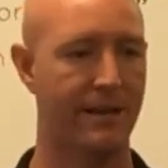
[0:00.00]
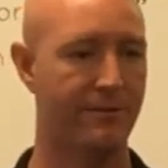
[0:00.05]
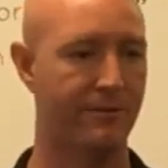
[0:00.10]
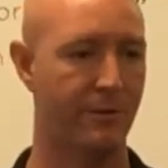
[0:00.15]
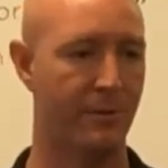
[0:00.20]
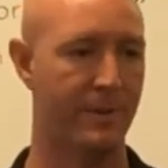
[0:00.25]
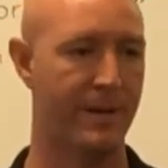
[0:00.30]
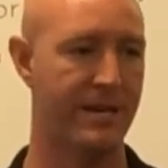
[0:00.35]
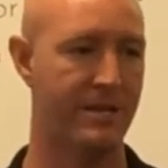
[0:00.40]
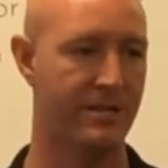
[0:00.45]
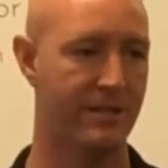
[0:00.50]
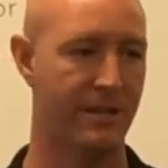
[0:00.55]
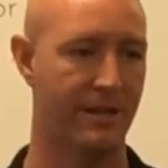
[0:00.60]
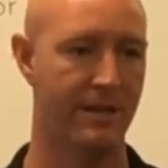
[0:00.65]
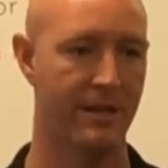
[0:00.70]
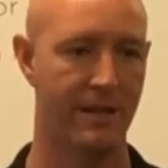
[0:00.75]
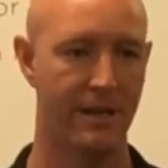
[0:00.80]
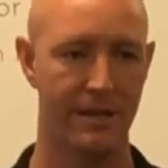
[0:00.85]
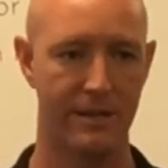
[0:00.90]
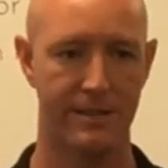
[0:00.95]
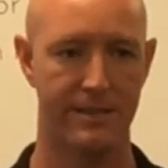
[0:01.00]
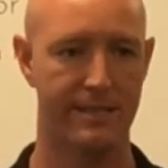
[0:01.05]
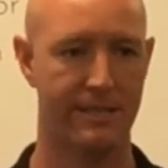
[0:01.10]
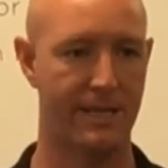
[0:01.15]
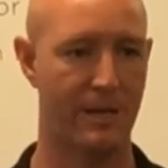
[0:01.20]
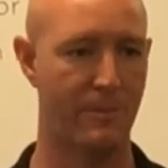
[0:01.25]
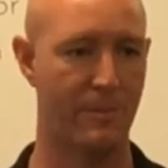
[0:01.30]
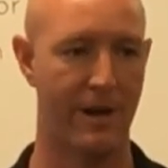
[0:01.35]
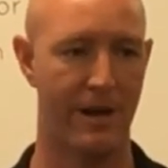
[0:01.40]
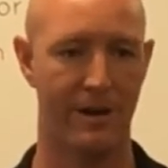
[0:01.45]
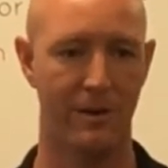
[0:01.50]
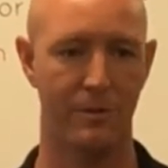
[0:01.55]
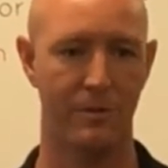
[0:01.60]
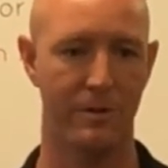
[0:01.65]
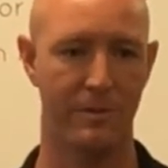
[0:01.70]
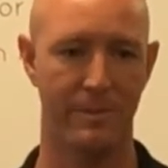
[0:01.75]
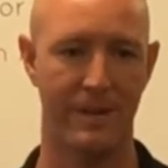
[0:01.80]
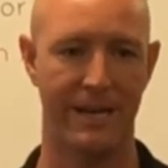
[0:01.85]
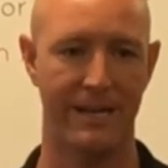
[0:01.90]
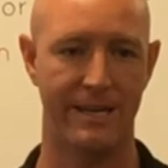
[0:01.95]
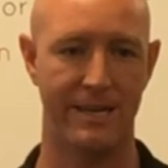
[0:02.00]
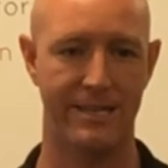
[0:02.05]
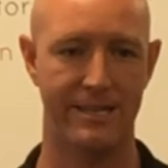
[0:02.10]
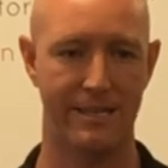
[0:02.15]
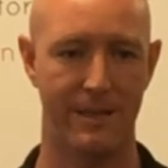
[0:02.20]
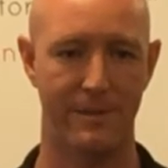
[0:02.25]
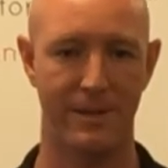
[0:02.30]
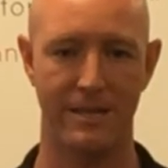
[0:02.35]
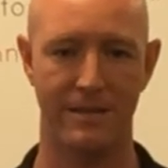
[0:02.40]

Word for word: inflammation, sleep better with magnesium.